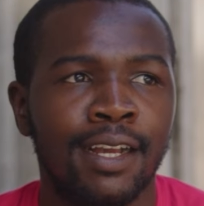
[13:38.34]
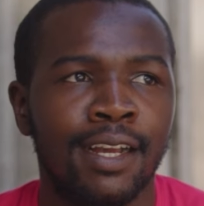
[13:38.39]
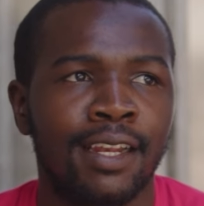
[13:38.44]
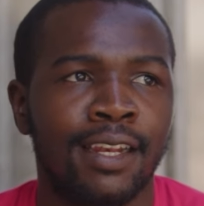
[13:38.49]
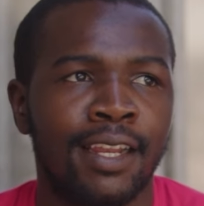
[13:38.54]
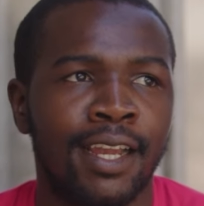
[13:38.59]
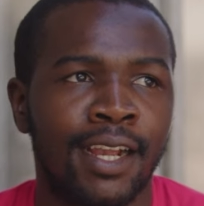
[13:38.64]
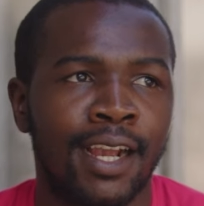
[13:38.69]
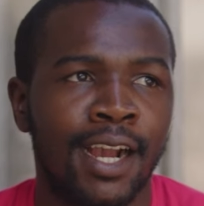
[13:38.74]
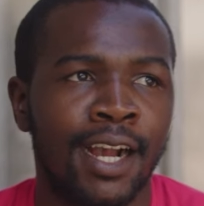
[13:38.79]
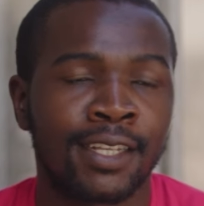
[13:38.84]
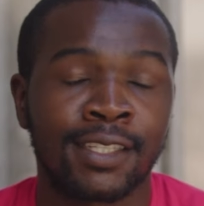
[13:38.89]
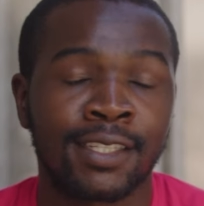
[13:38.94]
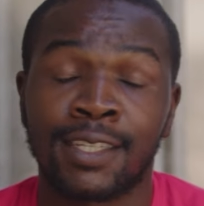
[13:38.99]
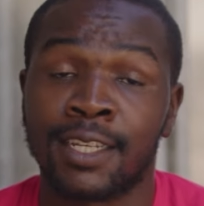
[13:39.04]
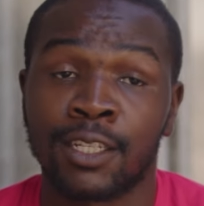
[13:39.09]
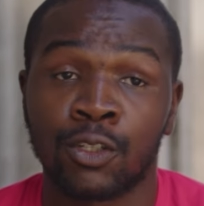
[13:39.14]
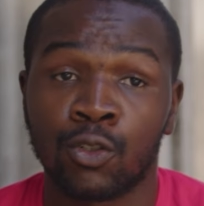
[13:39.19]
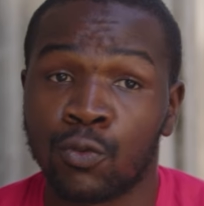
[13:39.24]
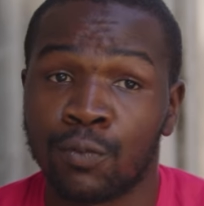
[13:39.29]
like
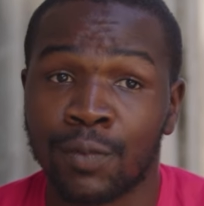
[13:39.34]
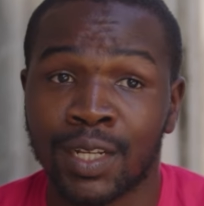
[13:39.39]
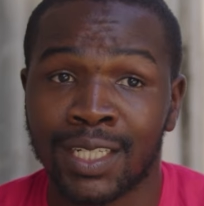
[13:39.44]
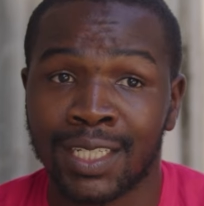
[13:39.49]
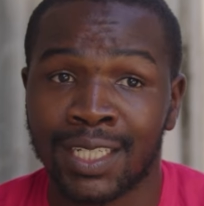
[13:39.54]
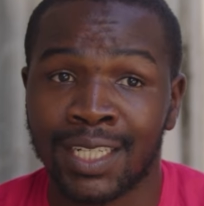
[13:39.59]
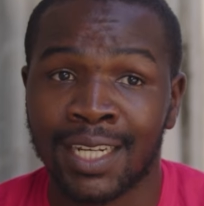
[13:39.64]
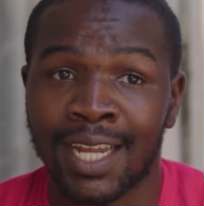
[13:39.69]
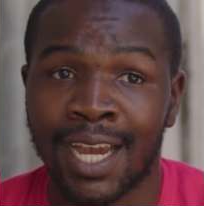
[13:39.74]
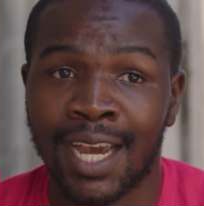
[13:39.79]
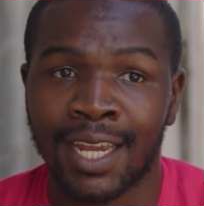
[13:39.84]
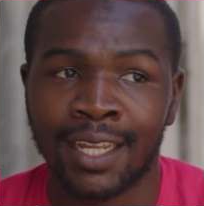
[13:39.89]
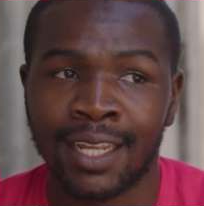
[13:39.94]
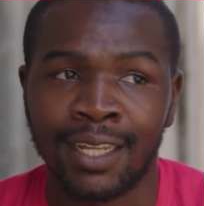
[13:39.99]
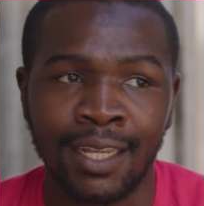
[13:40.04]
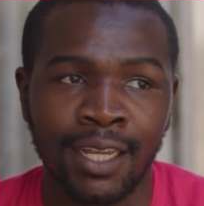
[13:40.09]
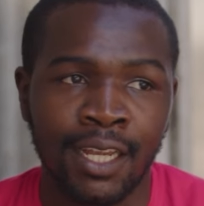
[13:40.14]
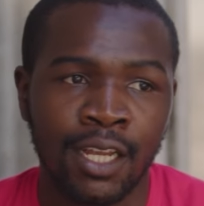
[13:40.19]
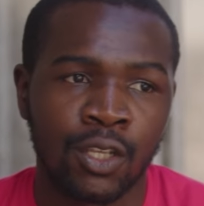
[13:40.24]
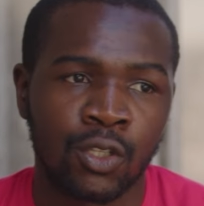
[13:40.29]
access to machinery.
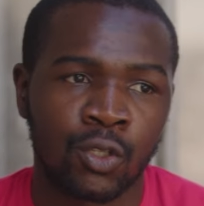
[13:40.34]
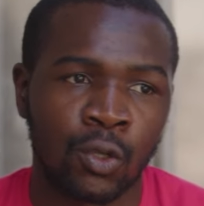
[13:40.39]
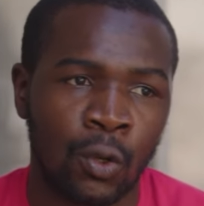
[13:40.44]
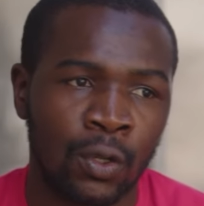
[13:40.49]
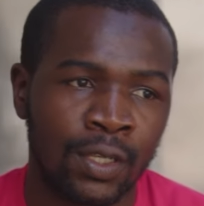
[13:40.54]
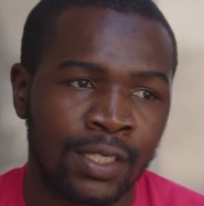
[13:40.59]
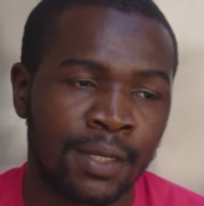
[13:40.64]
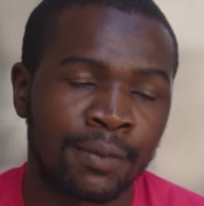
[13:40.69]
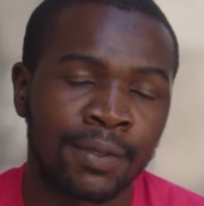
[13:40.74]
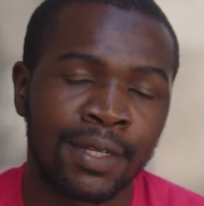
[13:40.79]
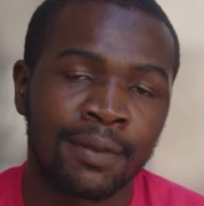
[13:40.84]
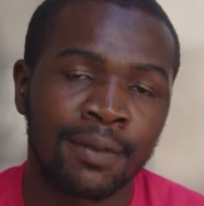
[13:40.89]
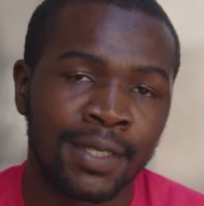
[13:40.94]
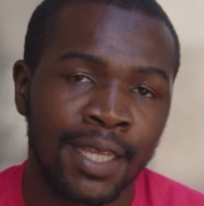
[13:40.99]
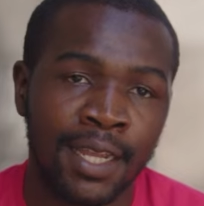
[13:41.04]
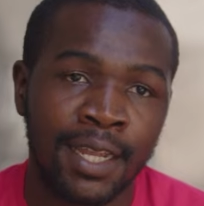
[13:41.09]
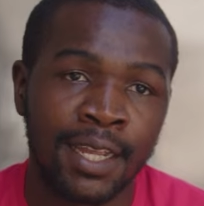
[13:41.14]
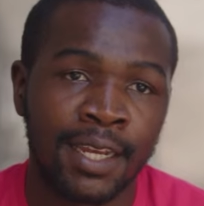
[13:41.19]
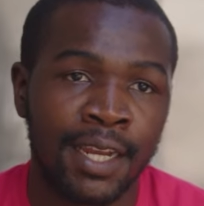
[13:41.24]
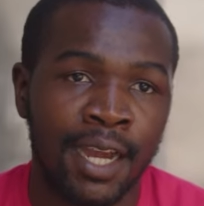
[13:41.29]
So sometimes
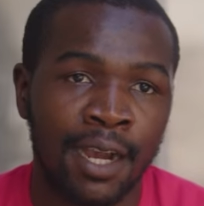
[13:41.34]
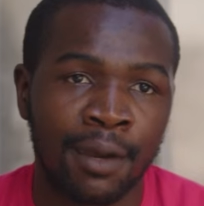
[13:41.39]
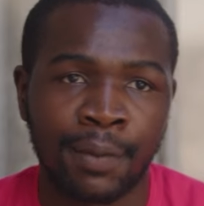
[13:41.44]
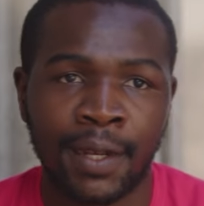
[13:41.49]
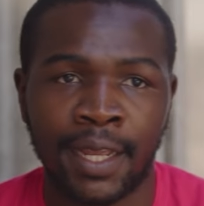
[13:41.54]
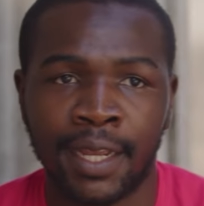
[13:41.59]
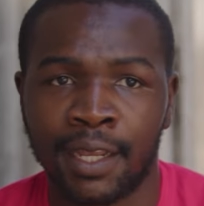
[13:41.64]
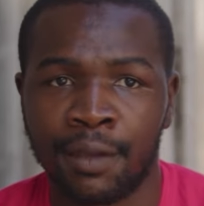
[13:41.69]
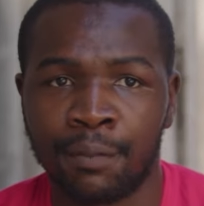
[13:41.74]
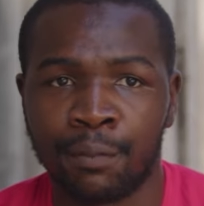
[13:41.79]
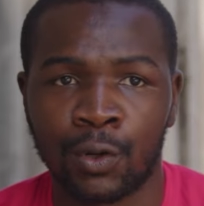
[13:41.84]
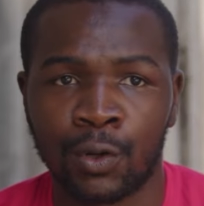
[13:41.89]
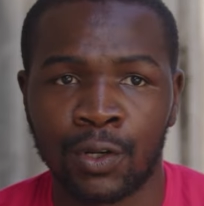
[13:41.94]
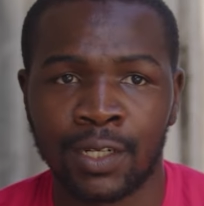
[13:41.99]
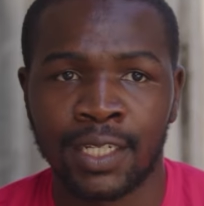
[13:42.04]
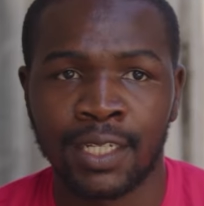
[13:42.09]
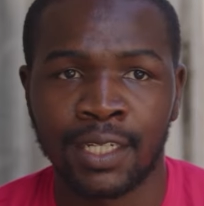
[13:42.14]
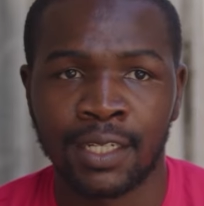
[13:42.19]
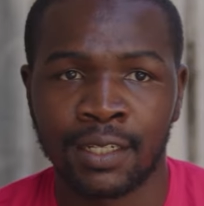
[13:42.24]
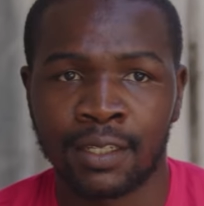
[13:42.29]
I end up like
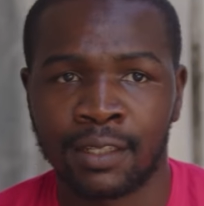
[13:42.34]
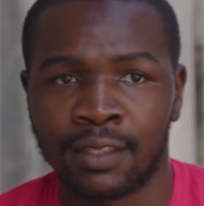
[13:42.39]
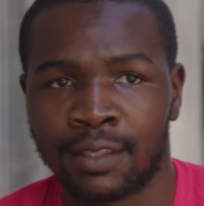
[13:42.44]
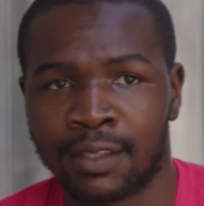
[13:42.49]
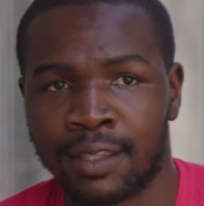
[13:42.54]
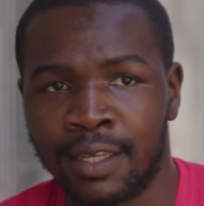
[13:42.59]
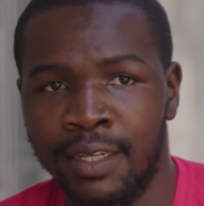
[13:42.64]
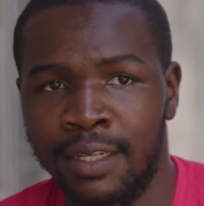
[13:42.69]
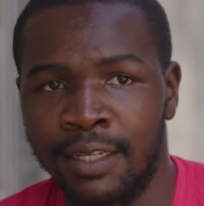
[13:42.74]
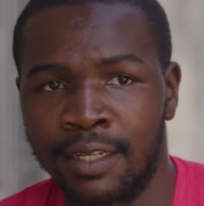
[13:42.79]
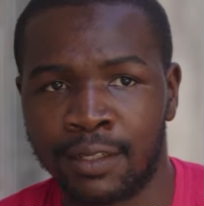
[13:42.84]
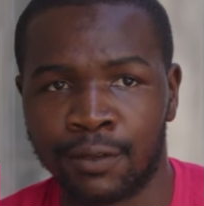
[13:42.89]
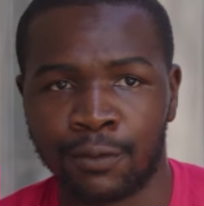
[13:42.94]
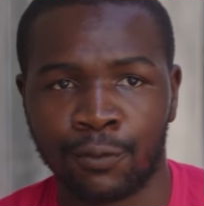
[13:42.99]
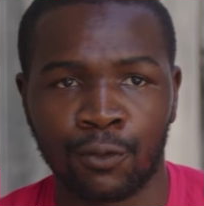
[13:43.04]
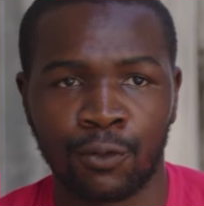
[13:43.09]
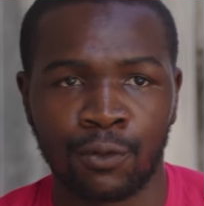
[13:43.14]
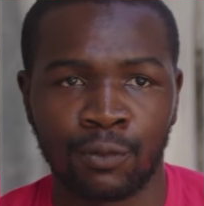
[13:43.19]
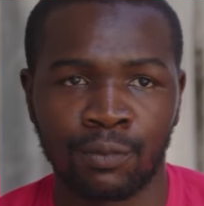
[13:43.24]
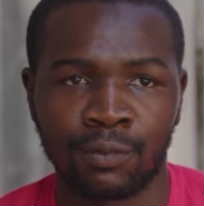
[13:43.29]
importing things
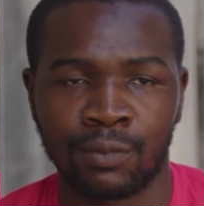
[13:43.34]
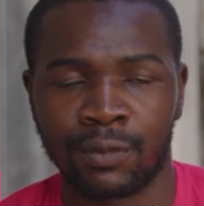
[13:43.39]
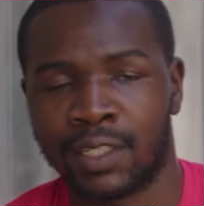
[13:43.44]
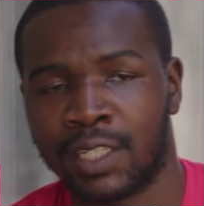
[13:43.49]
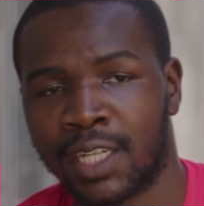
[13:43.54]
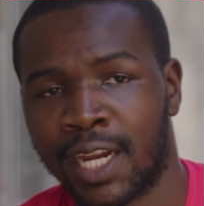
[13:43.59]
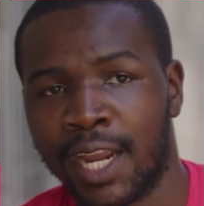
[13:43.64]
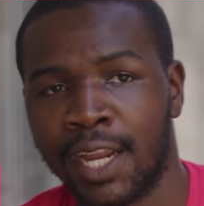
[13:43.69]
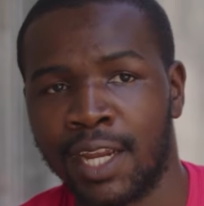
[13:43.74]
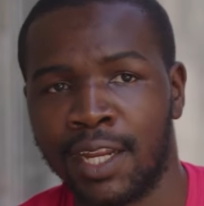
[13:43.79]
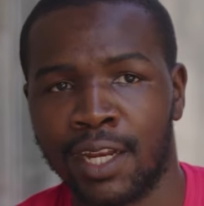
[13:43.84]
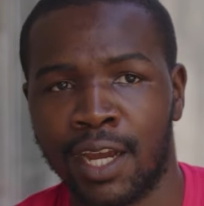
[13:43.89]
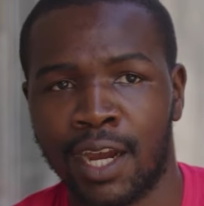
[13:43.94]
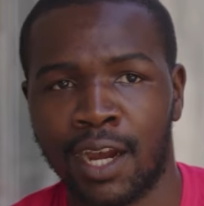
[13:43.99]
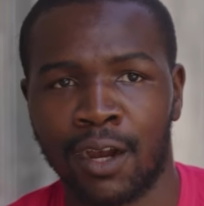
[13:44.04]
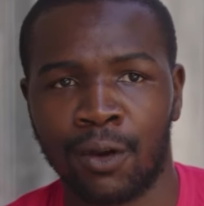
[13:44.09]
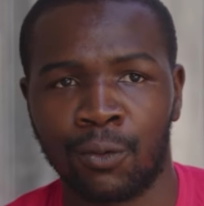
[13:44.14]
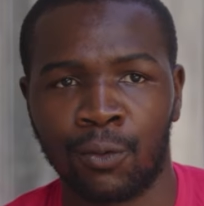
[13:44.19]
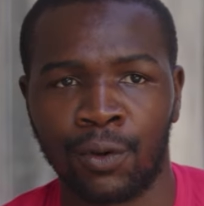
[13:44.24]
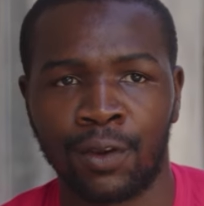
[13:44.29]
from
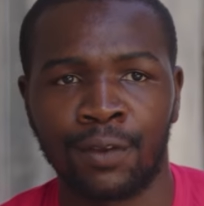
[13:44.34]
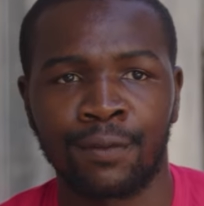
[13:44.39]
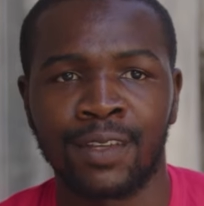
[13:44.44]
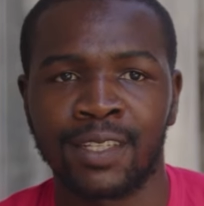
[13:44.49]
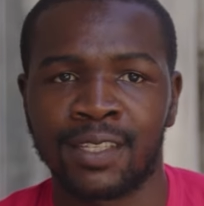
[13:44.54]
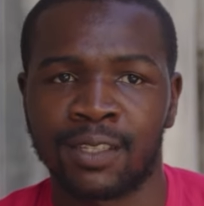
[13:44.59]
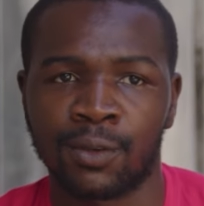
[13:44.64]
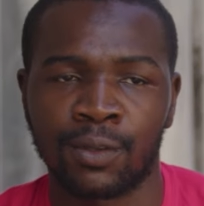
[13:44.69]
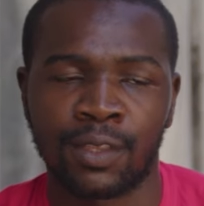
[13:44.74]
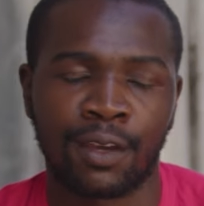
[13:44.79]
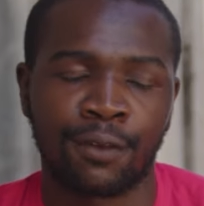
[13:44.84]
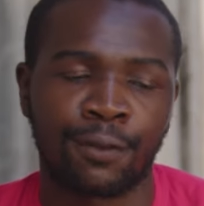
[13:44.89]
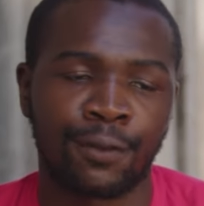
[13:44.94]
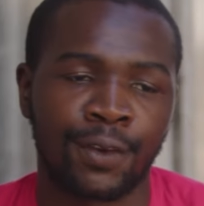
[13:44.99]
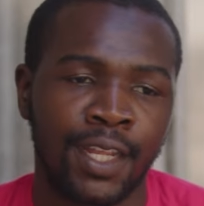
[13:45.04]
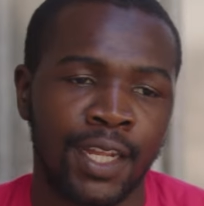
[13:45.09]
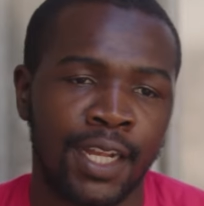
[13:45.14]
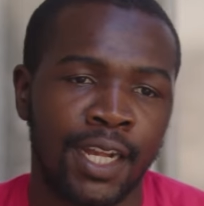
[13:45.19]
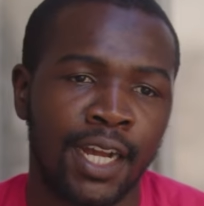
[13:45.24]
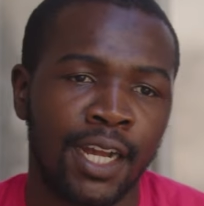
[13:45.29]
China or even South
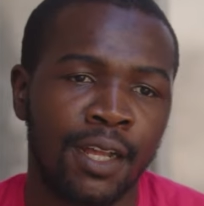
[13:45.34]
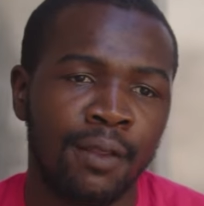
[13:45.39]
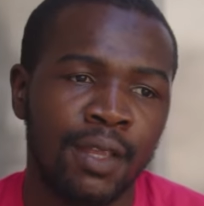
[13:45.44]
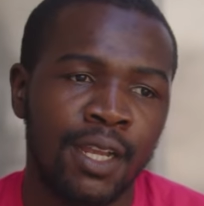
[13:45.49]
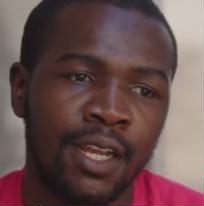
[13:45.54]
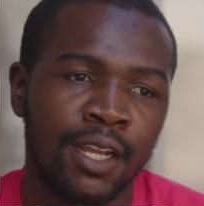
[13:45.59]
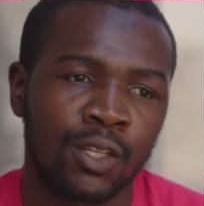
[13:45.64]
Africa.